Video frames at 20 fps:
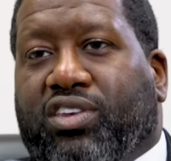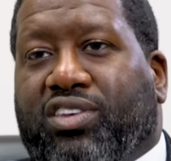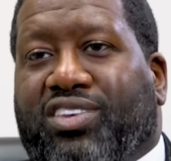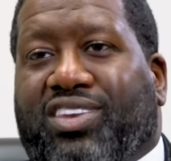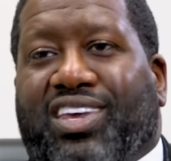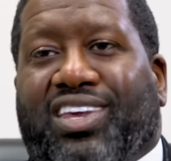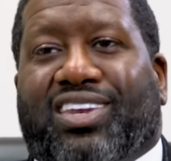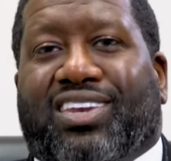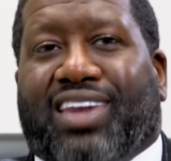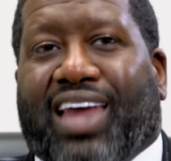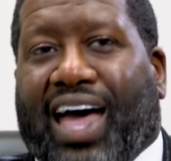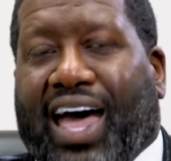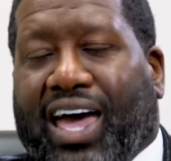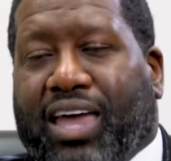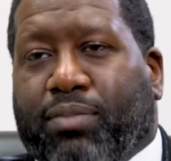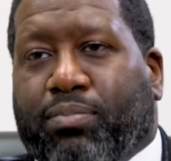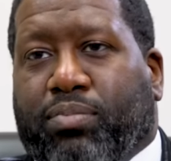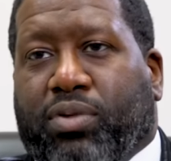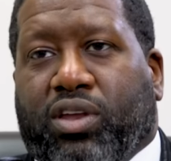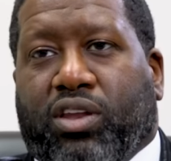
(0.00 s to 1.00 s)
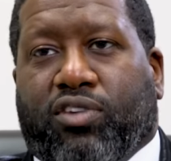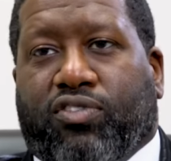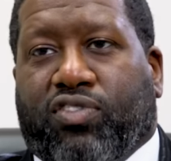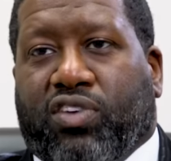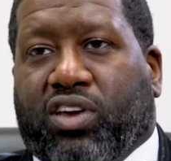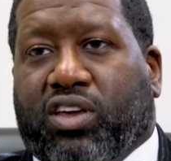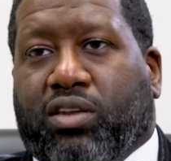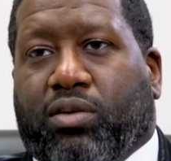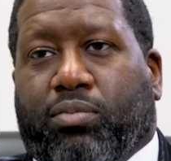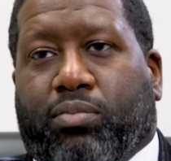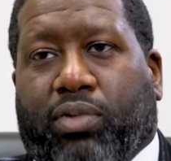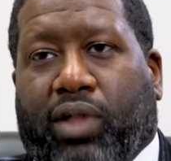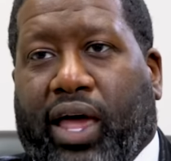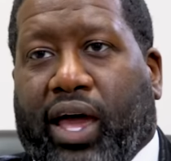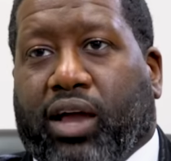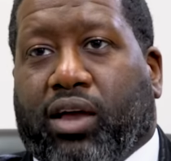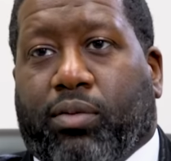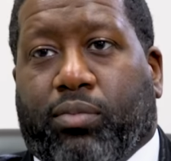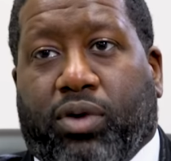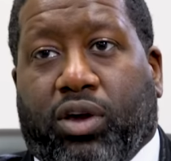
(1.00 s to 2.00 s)
did not benefit
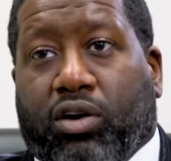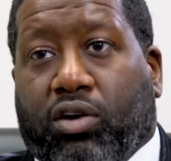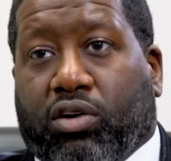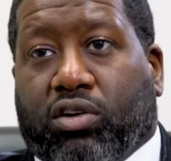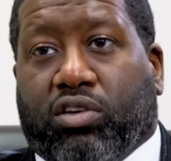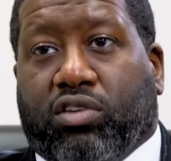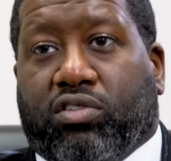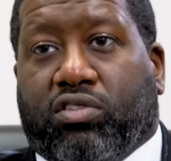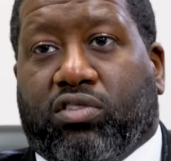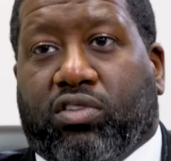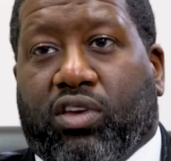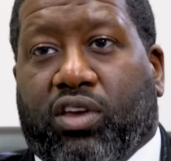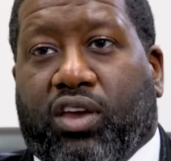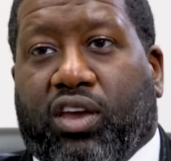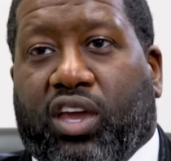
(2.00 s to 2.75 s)
black Americans.